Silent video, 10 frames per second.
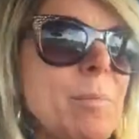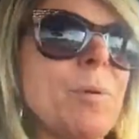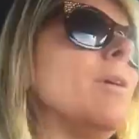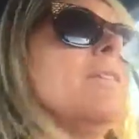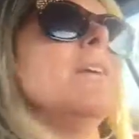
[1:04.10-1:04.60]

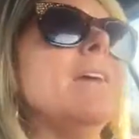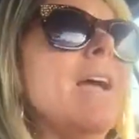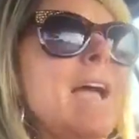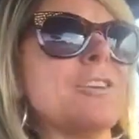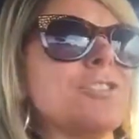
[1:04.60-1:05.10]
people
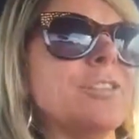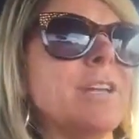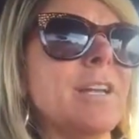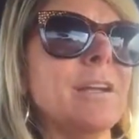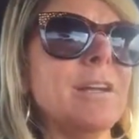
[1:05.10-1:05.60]

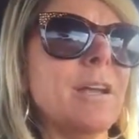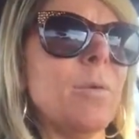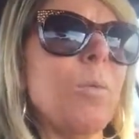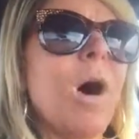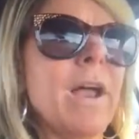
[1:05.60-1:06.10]
actually
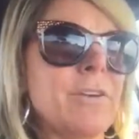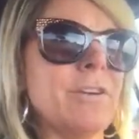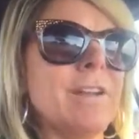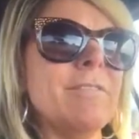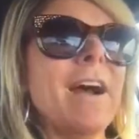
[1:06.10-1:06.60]
want
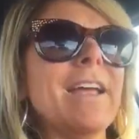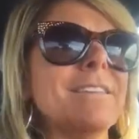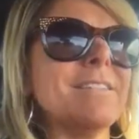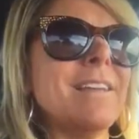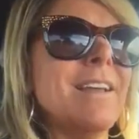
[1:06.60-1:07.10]
her
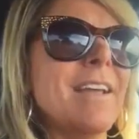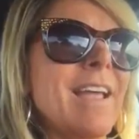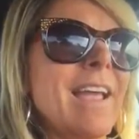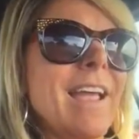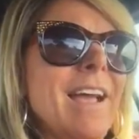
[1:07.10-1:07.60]
advice,
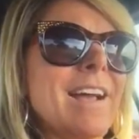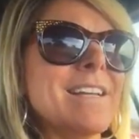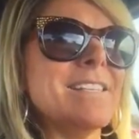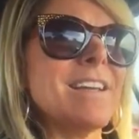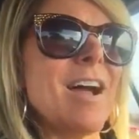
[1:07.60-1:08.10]

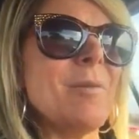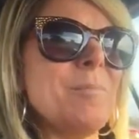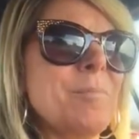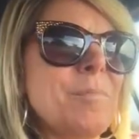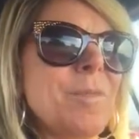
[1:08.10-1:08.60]
and
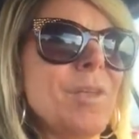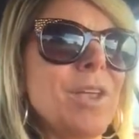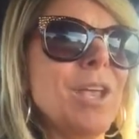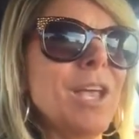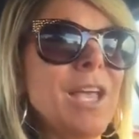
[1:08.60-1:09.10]

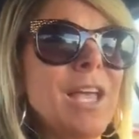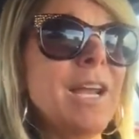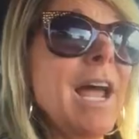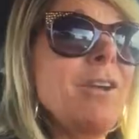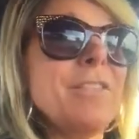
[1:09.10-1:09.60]

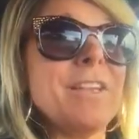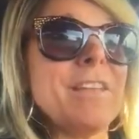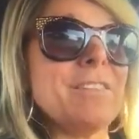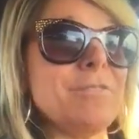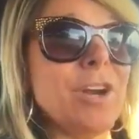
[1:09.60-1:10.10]
I don't think
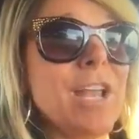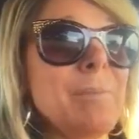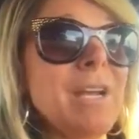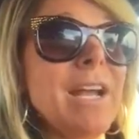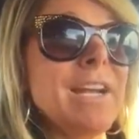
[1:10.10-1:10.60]
that's funny. I
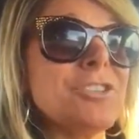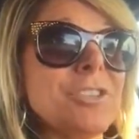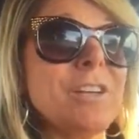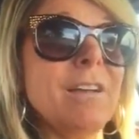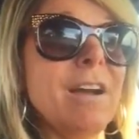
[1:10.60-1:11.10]
mean,
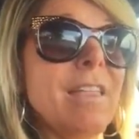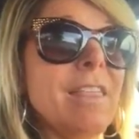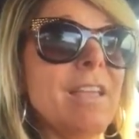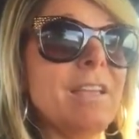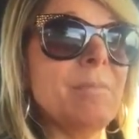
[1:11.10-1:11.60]
I
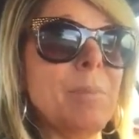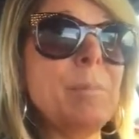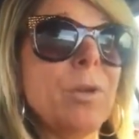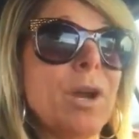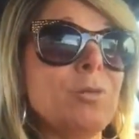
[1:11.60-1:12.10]
think
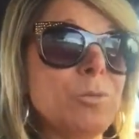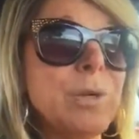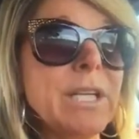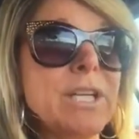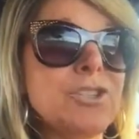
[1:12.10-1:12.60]
people are
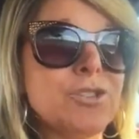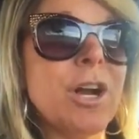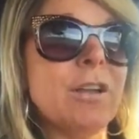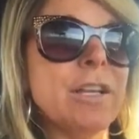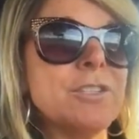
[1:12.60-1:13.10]
really
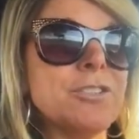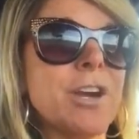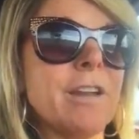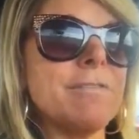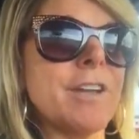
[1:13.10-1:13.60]
struggling to
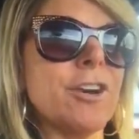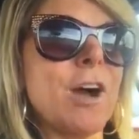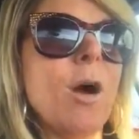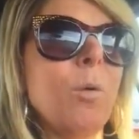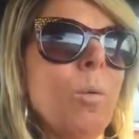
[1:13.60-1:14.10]
try to figure
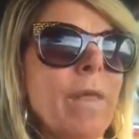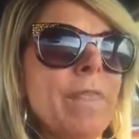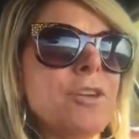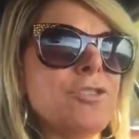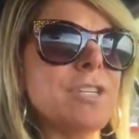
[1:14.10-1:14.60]
out what
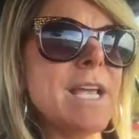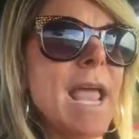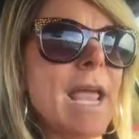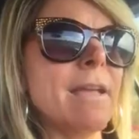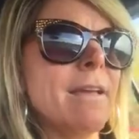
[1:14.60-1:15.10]
they should
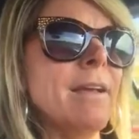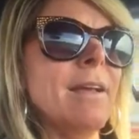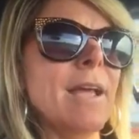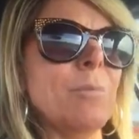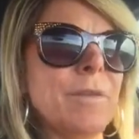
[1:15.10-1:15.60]
take
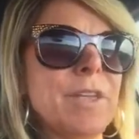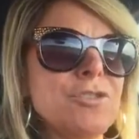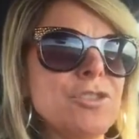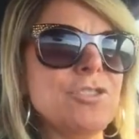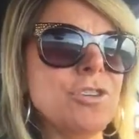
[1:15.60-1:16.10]
and what they
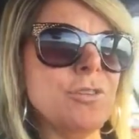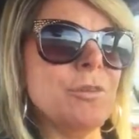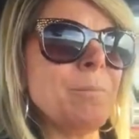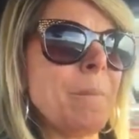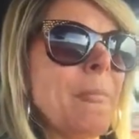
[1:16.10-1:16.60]
should do.